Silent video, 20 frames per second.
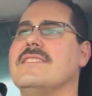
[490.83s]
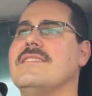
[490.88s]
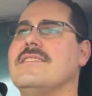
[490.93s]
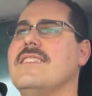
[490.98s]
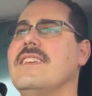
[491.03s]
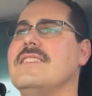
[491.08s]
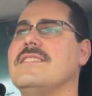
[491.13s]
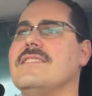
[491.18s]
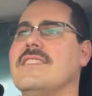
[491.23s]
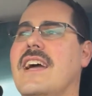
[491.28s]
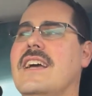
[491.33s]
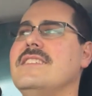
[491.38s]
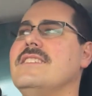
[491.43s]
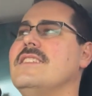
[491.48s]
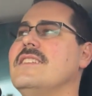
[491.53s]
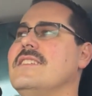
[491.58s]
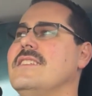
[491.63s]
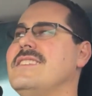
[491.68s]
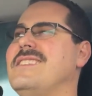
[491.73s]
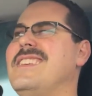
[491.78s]
It's nice
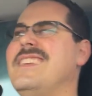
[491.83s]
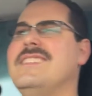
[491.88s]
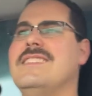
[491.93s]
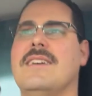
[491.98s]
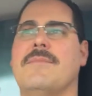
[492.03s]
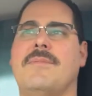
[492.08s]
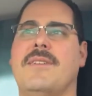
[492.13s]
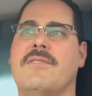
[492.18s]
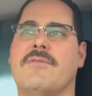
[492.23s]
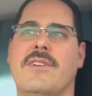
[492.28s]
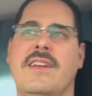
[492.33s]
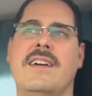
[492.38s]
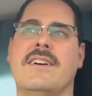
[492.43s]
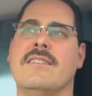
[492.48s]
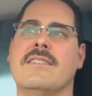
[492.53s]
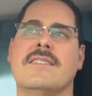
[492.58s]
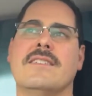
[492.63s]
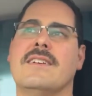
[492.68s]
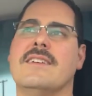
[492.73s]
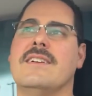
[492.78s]
to just see something real
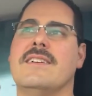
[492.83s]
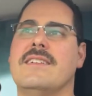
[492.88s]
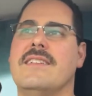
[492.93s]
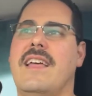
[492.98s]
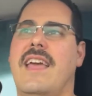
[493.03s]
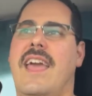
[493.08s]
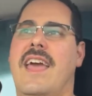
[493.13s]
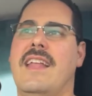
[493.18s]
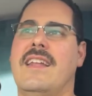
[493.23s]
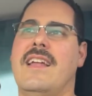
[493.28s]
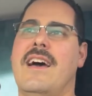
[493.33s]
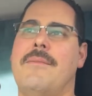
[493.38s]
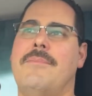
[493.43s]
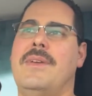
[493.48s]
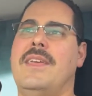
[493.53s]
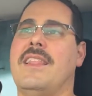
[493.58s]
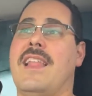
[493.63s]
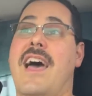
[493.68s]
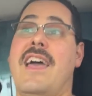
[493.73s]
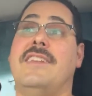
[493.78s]
and not
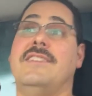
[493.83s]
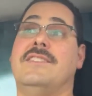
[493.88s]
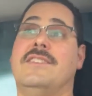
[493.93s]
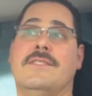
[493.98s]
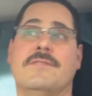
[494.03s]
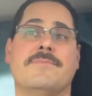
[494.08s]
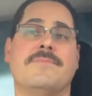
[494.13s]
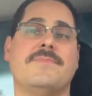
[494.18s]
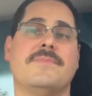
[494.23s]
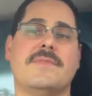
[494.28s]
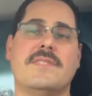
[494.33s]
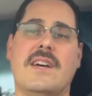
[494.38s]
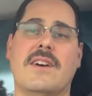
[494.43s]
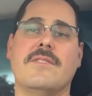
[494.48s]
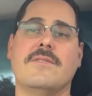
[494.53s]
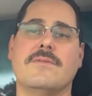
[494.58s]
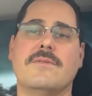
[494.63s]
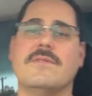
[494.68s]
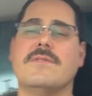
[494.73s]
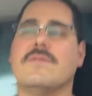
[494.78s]
be lied to.
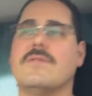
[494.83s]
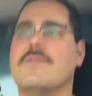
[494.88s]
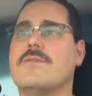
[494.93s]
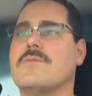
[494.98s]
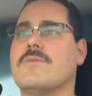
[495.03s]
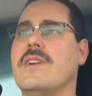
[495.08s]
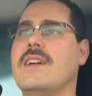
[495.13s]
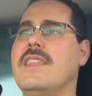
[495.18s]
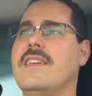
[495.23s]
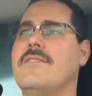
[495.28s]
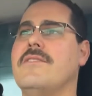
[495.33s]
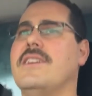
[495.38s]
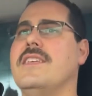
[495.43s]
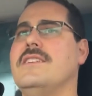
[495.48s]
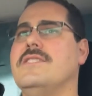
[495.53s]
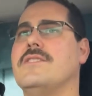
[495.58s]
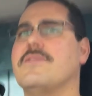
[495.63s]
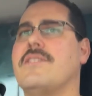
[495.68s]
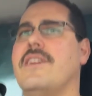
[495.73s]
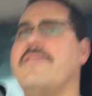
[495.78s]
So really, really
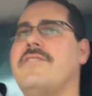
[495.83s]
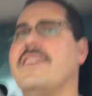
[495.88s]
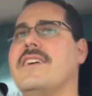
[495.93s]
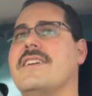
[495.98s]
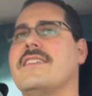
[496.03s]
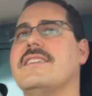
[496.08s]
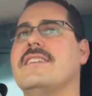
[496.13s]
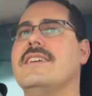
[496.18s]
terrific.